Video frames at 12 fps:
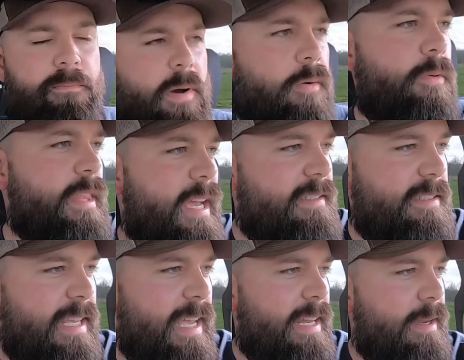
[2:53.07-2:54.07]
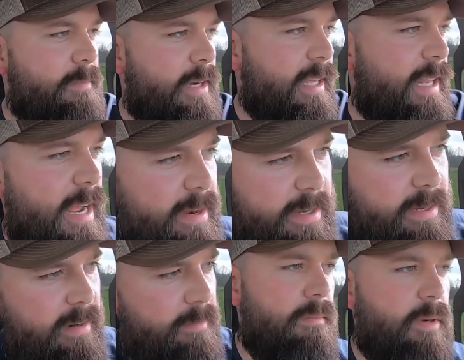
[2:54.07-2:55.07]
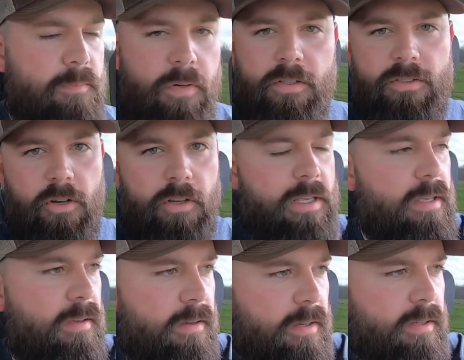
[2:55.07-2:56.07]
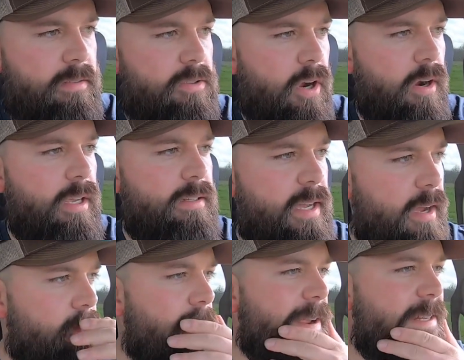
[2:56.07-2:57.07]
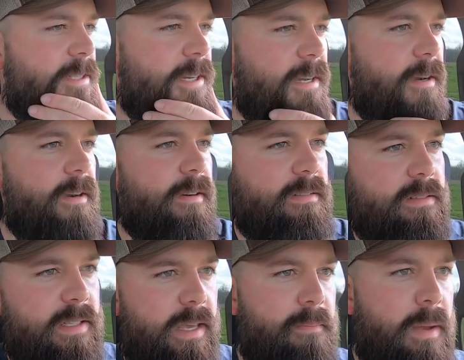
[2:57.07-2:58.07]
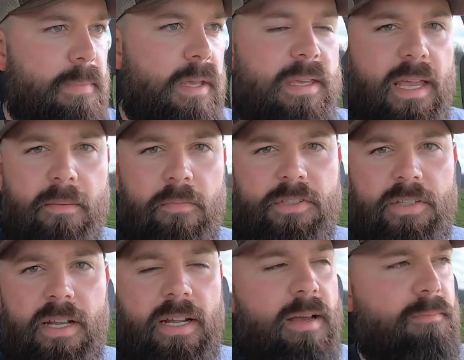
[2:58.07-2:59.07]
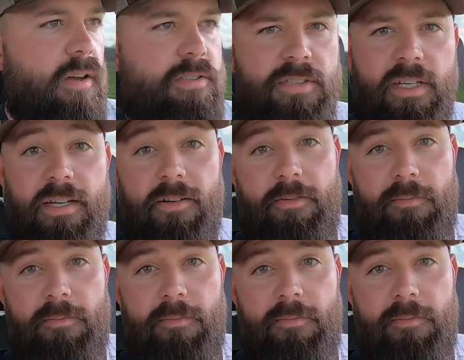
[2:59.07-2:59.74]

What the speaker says: But with that said, I'm gonna get out here. I'm gonna put a turkey target downrange here, get my big camera set up. I'll see you here in a